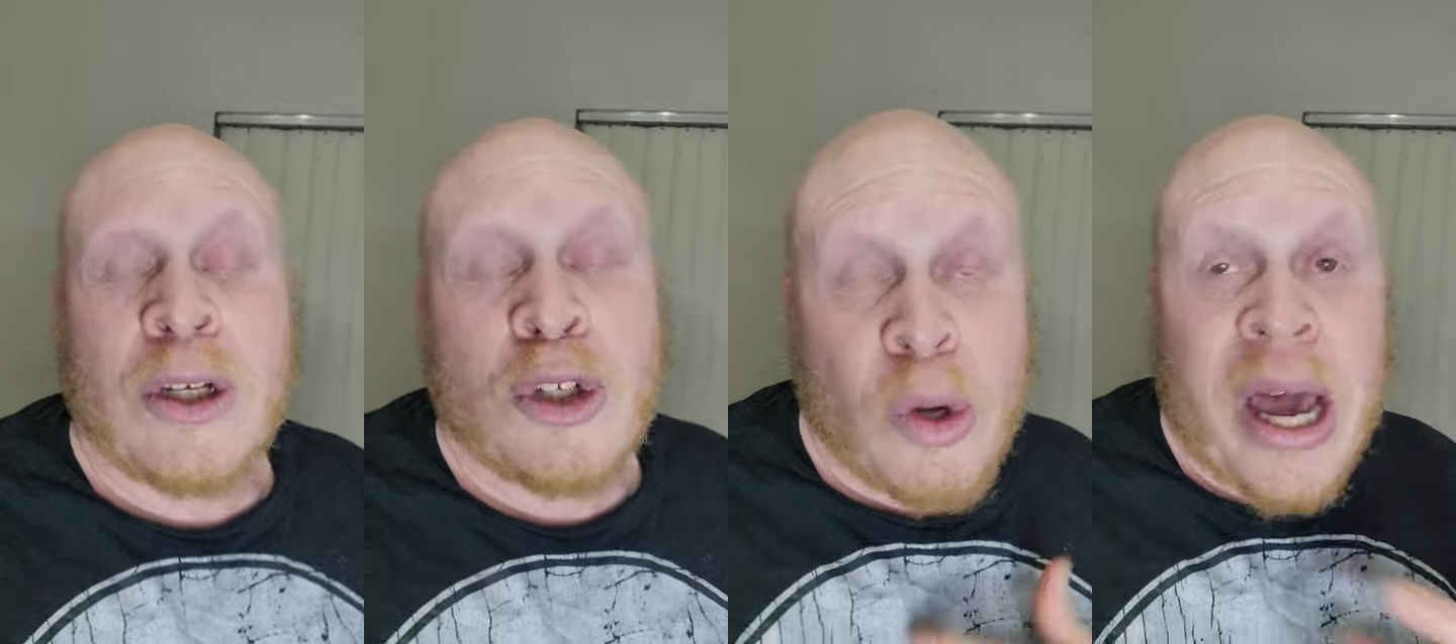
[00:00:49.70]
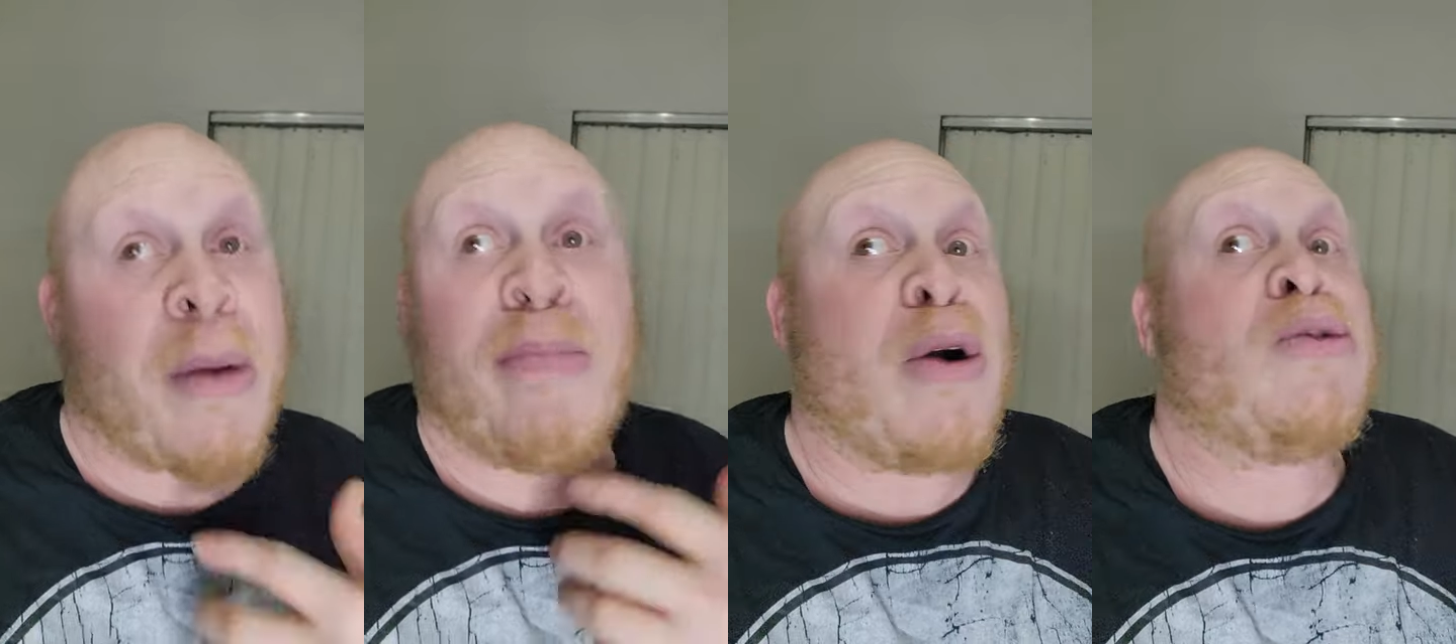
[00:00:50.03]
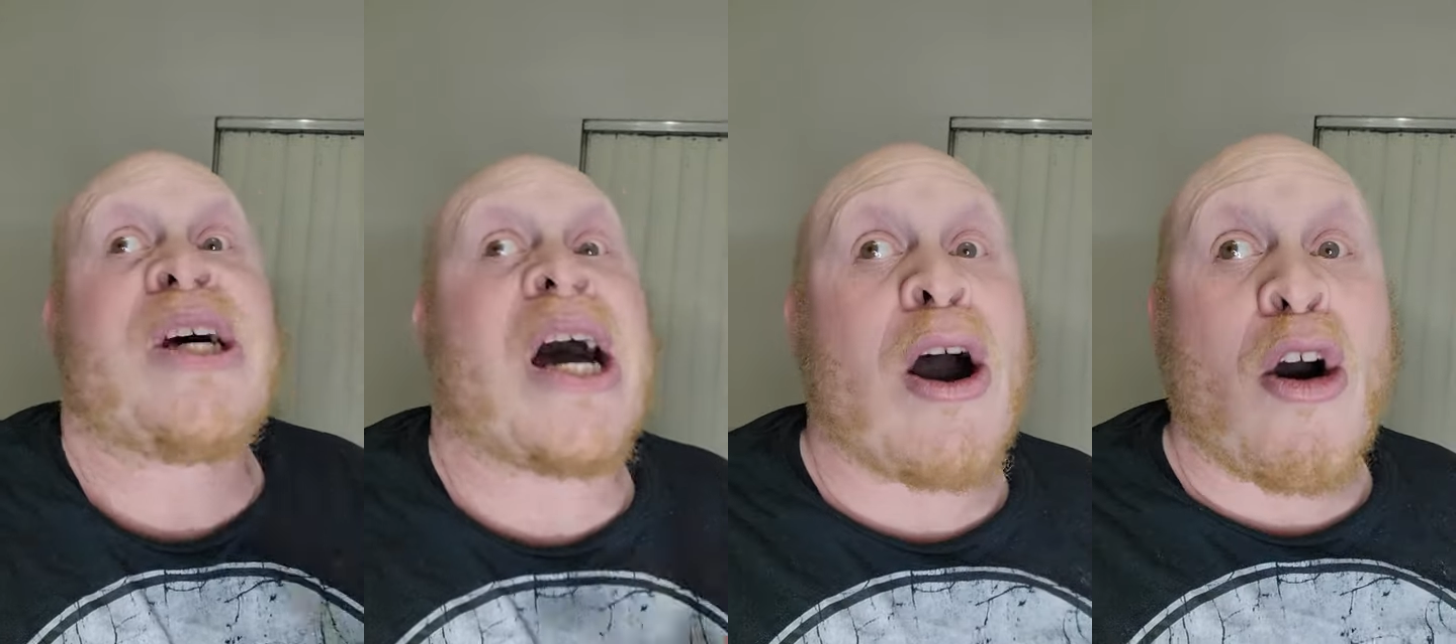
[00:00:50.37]
You got a bow
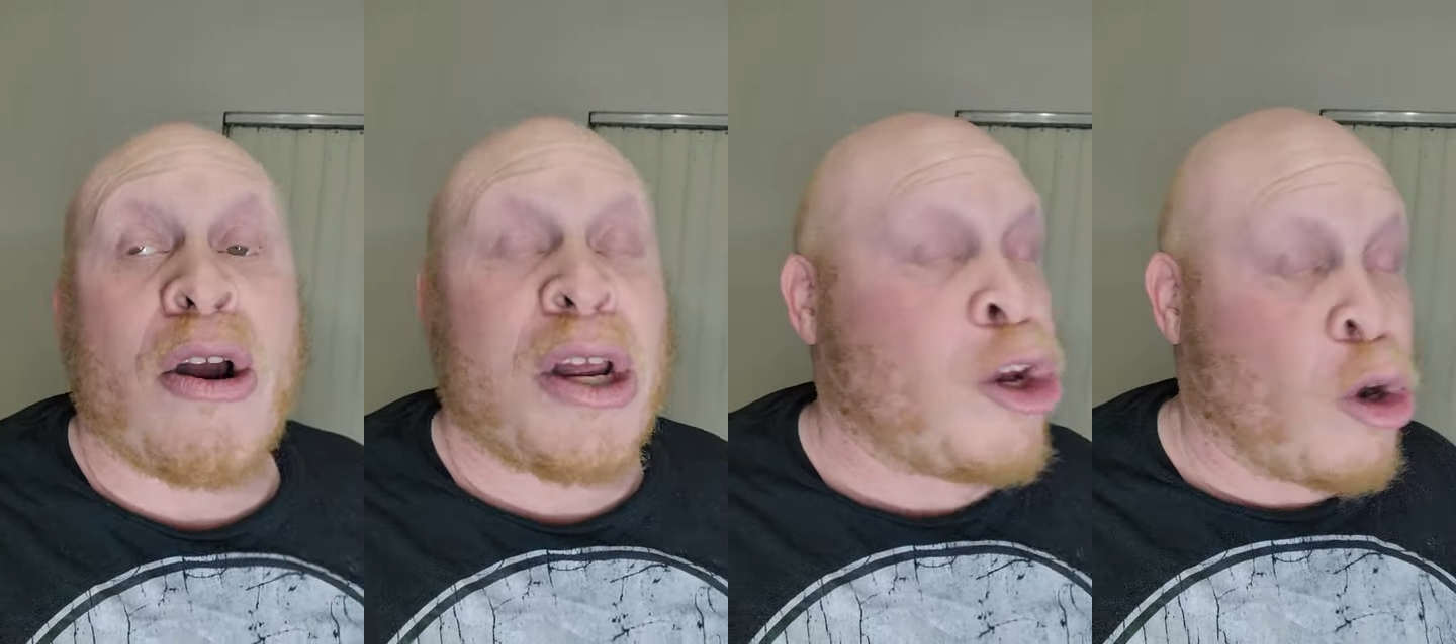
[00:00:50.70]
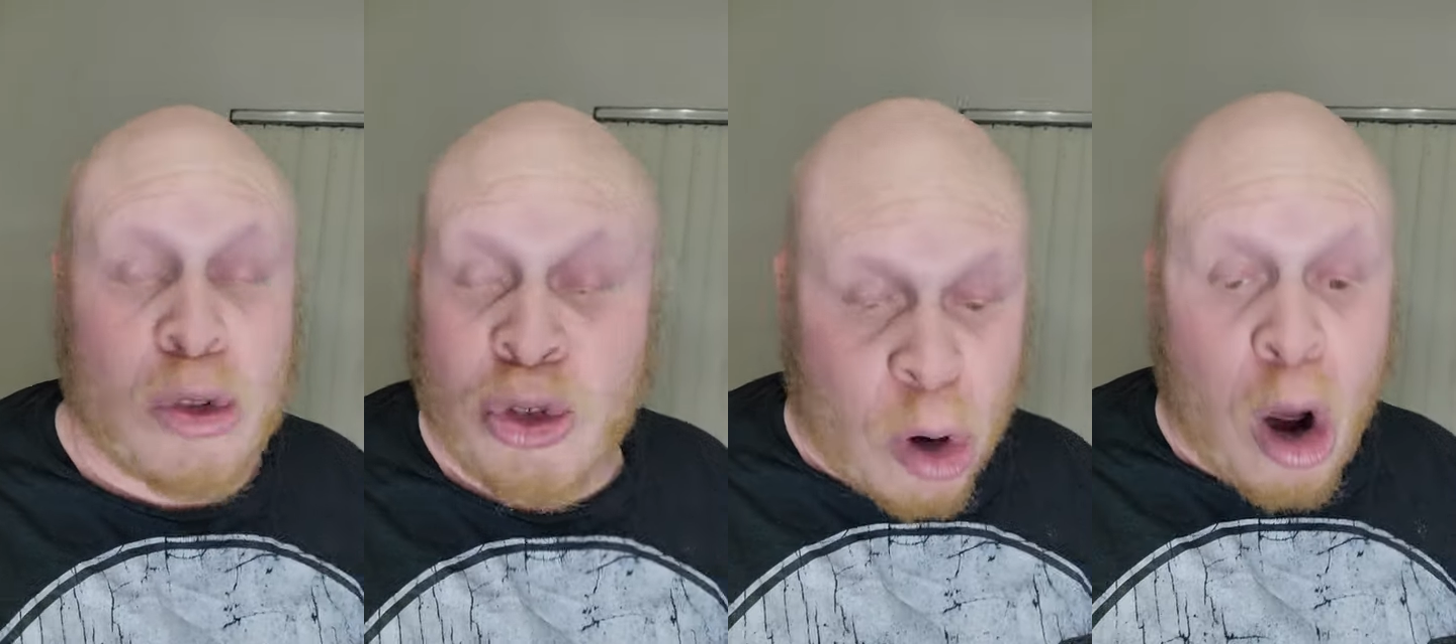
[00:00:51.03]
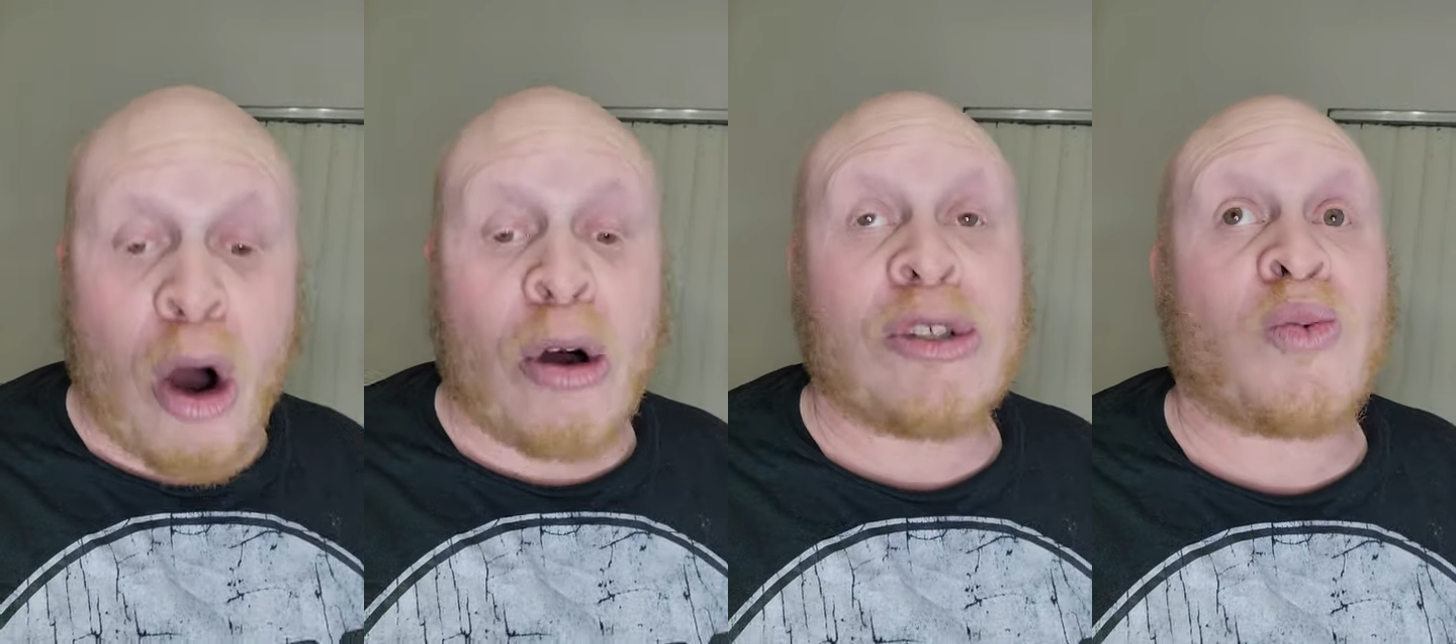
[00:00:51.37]
tie on and no
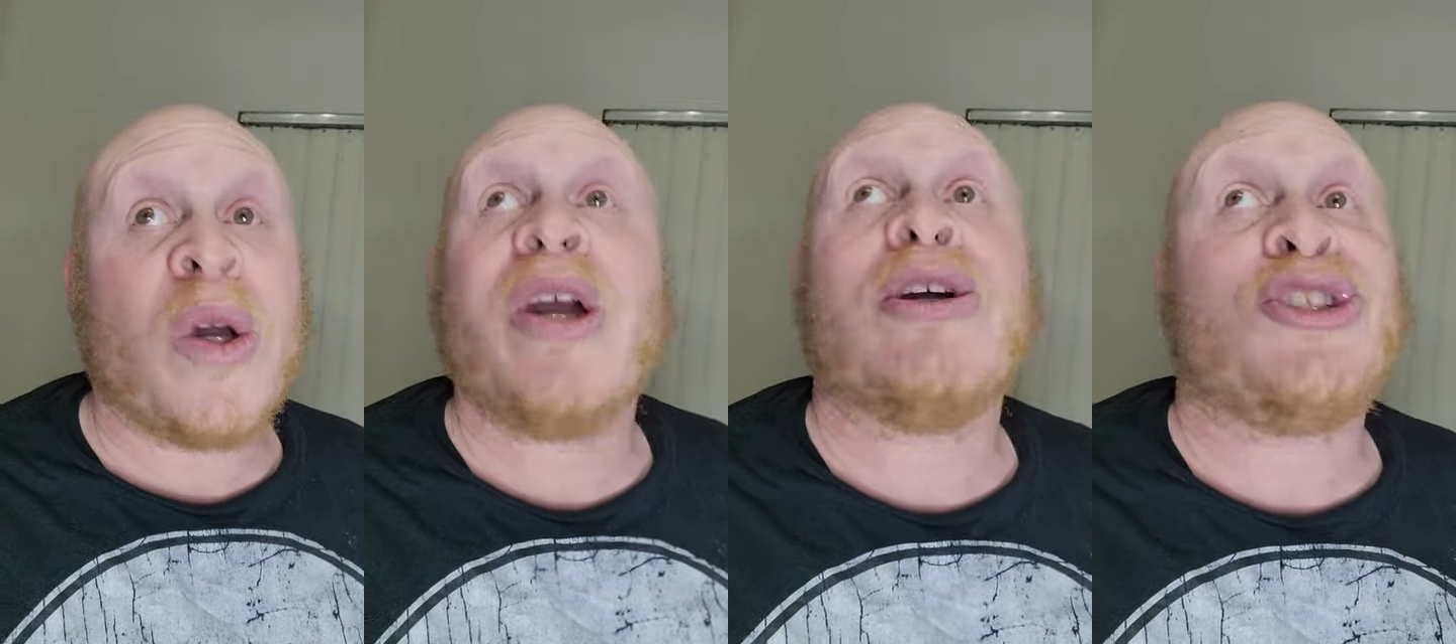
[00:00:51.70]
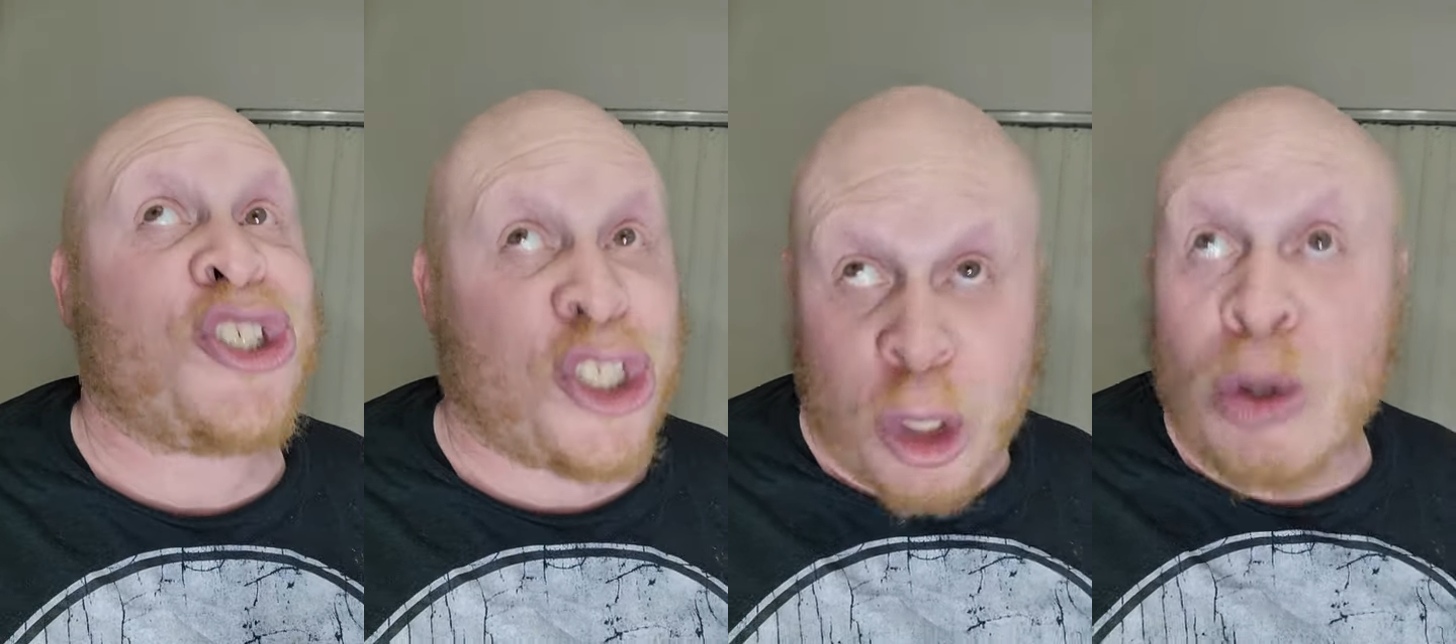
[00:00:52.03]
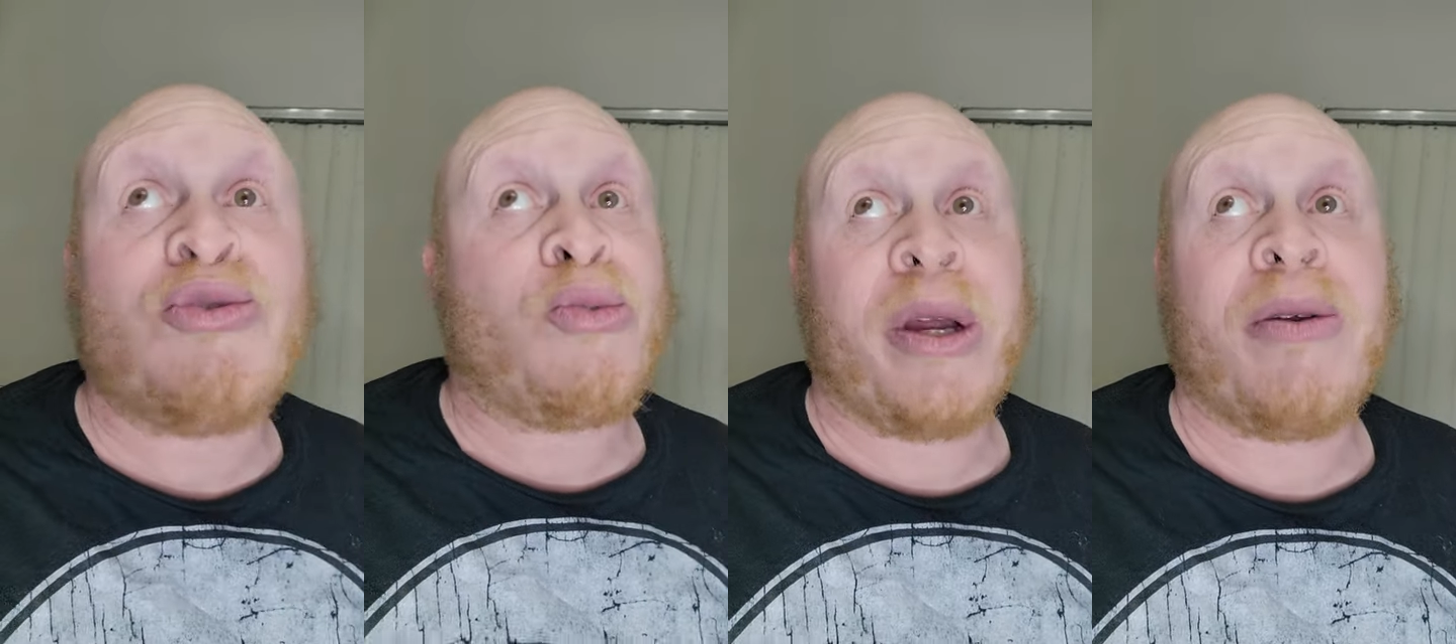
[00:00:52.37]
drawers. We are
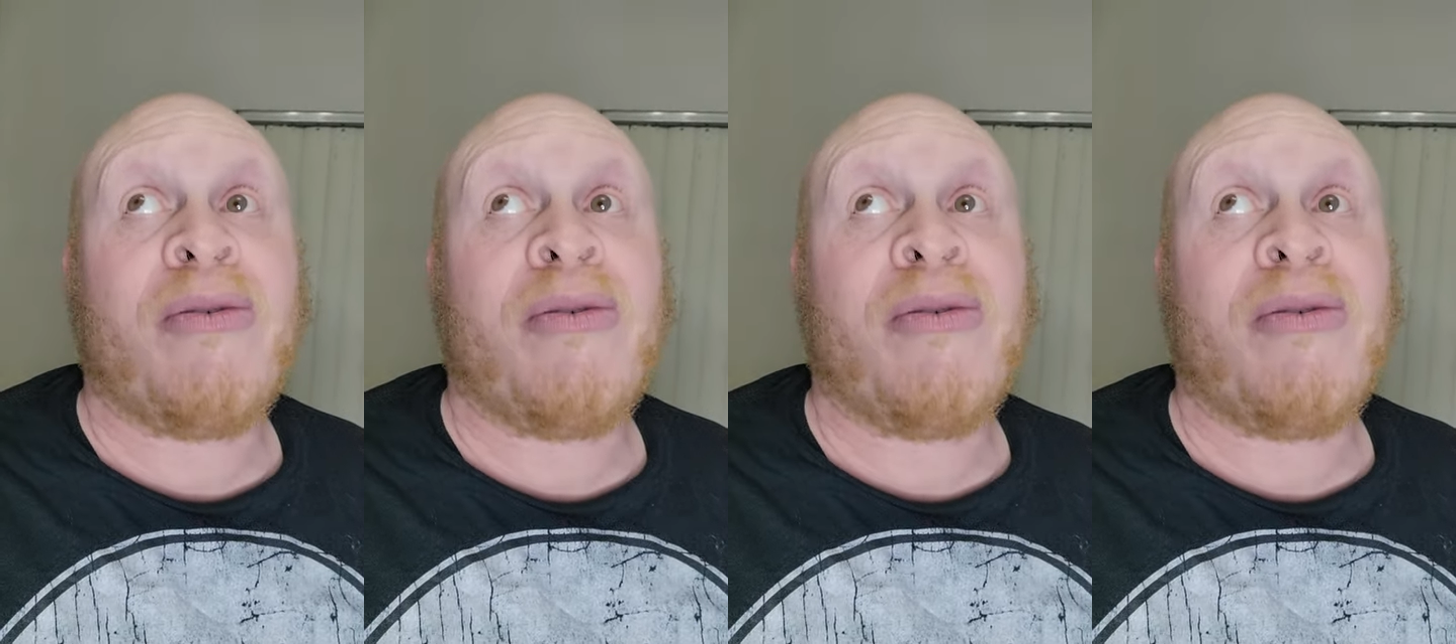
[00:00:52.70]
children,